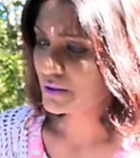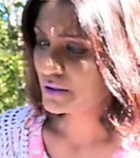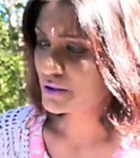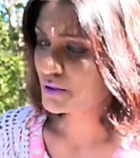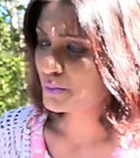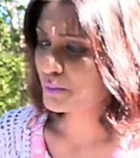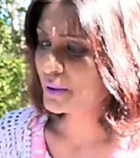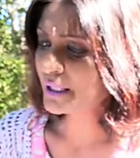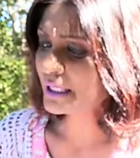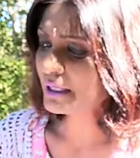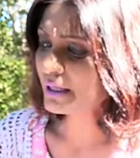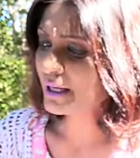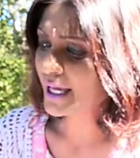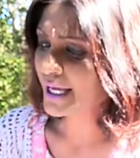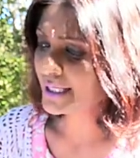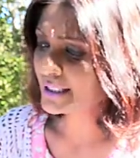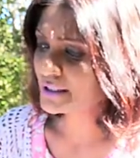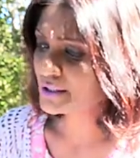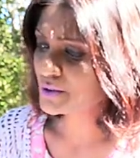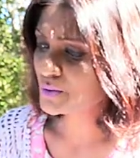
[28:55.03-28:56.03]
to bring
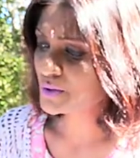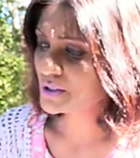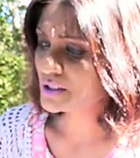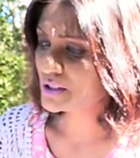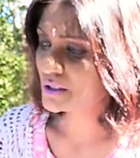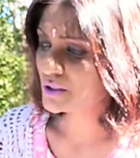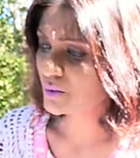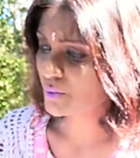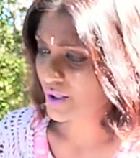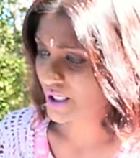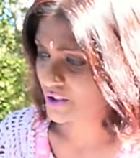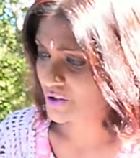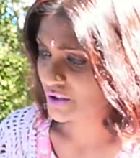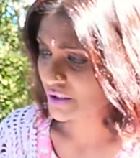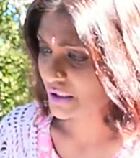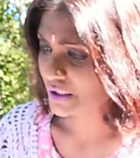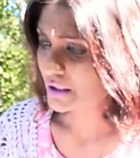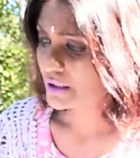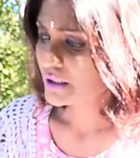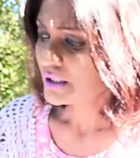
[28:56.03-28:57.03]
light to a
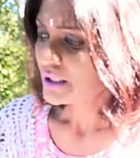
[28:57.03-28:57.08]
situation.